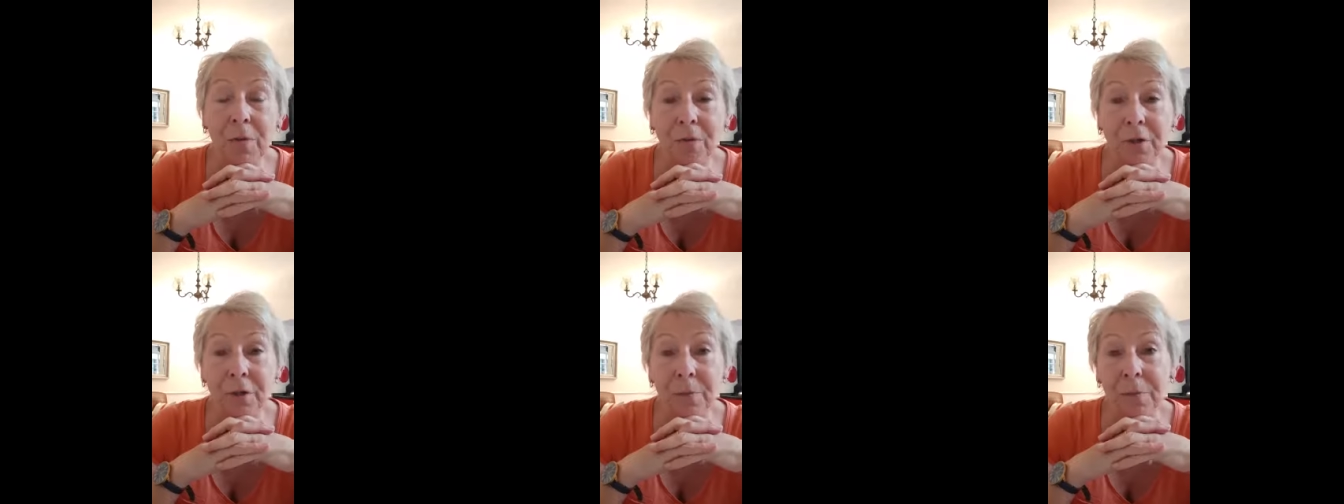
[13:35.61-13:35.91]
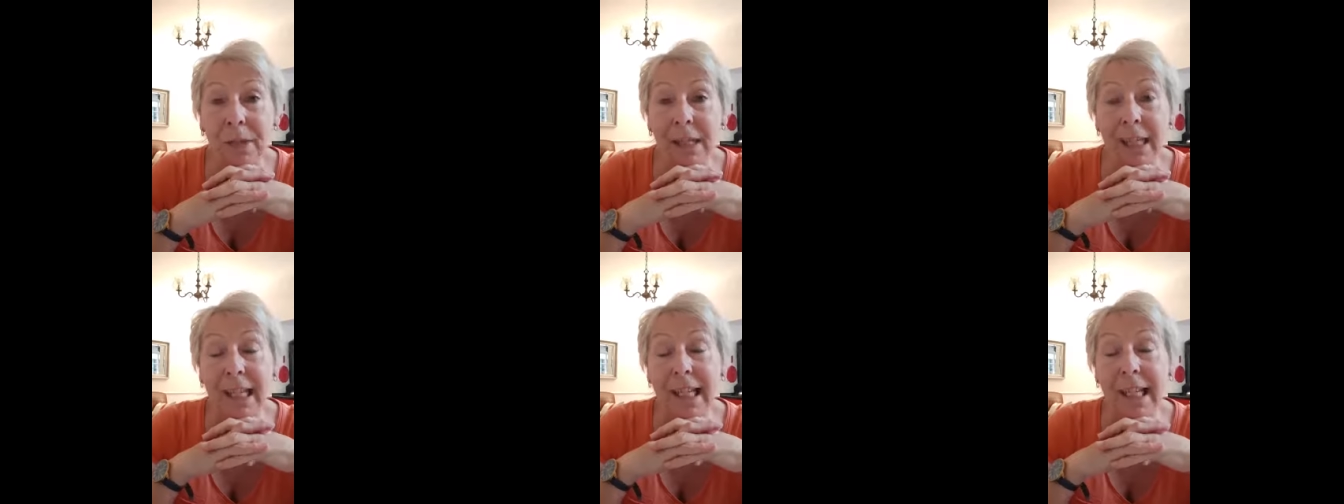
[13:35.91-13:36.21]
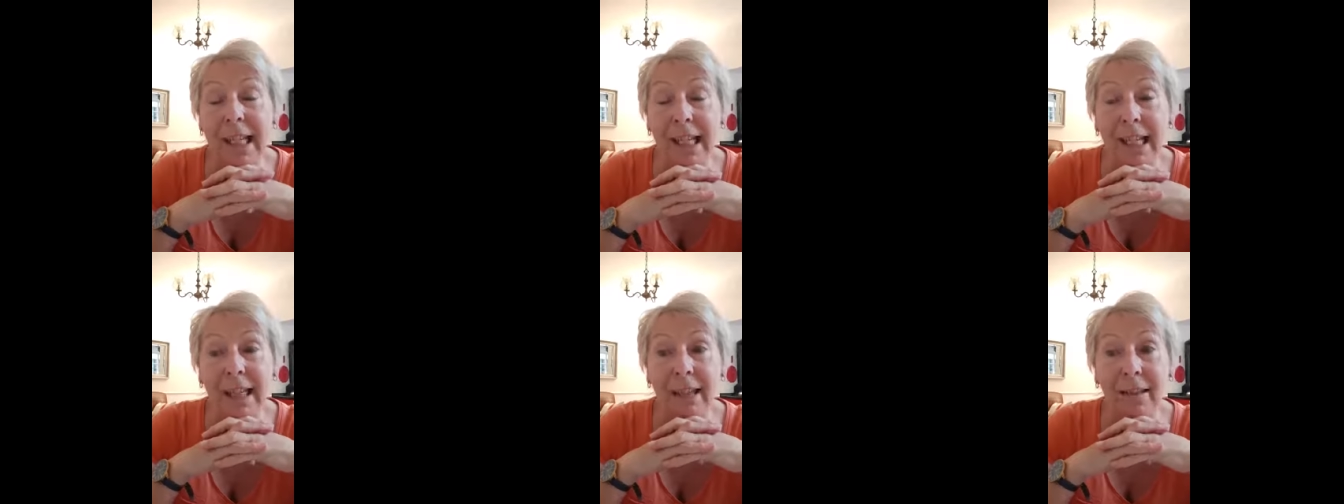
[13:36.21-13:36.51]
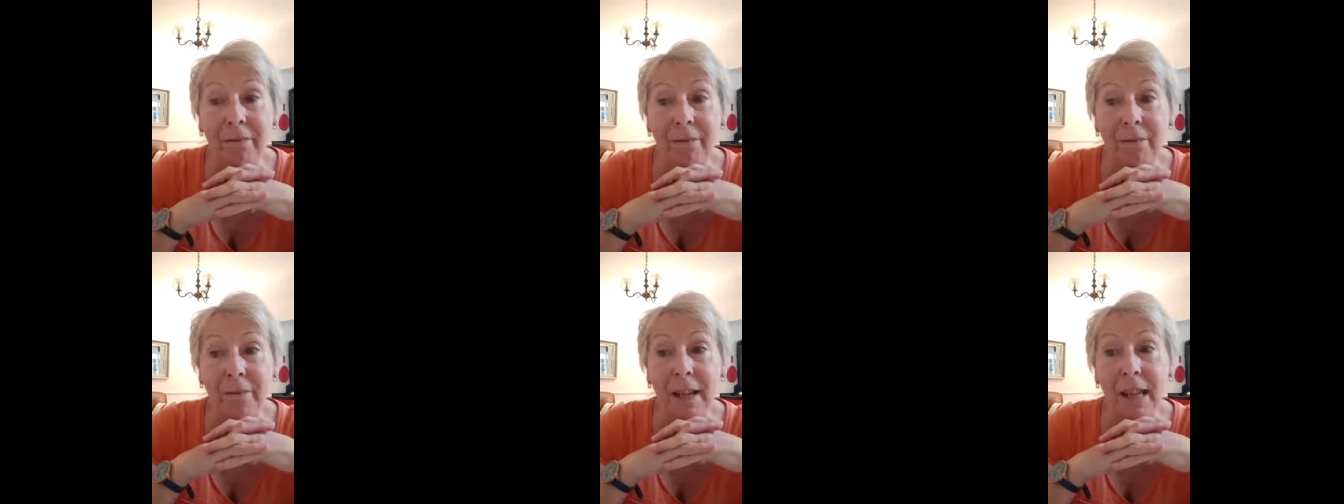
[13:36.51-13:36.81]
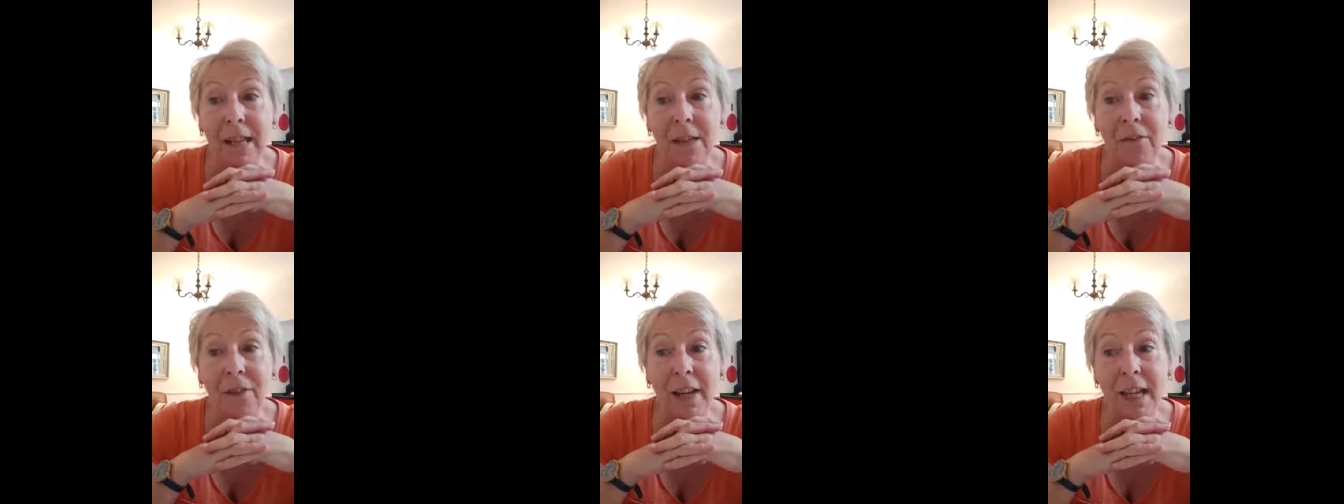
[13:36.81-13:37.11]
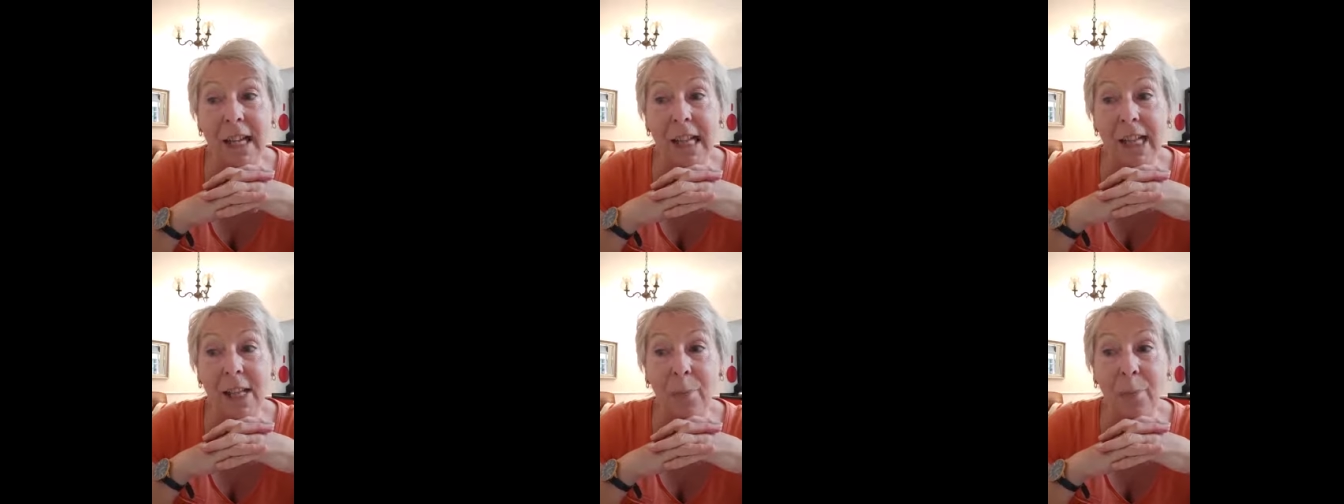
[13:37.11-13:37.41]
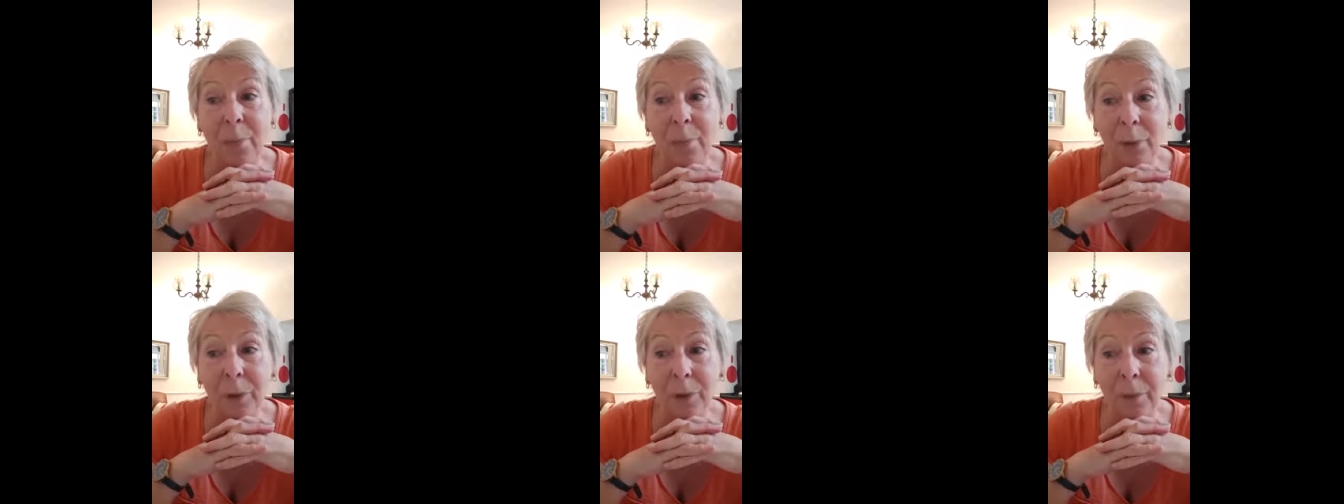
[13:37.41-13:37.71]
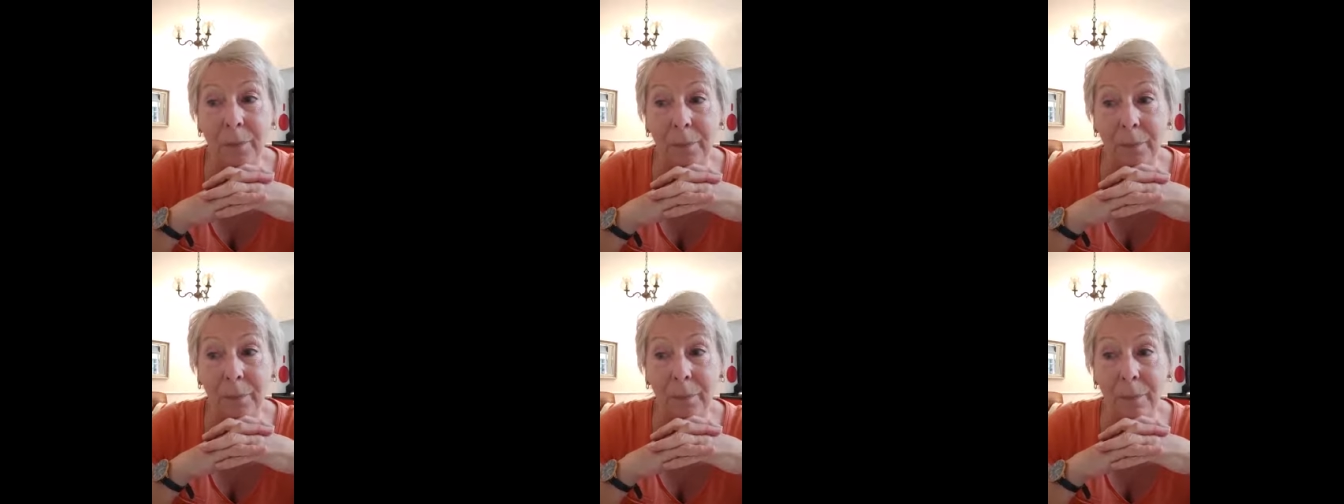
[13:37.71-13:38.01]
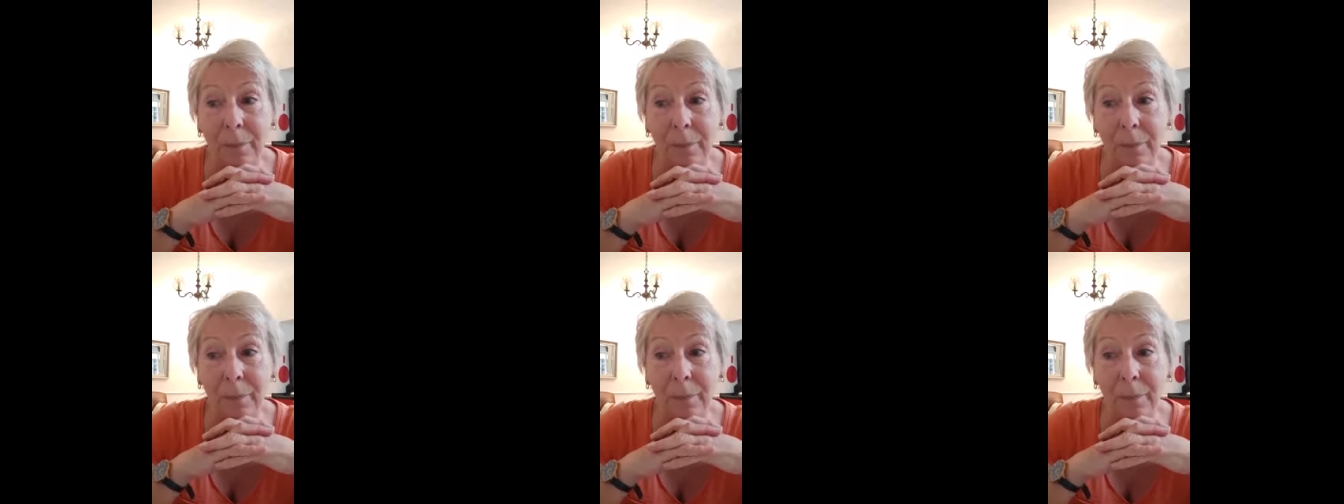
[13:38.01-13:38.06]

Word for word: from today is very simple.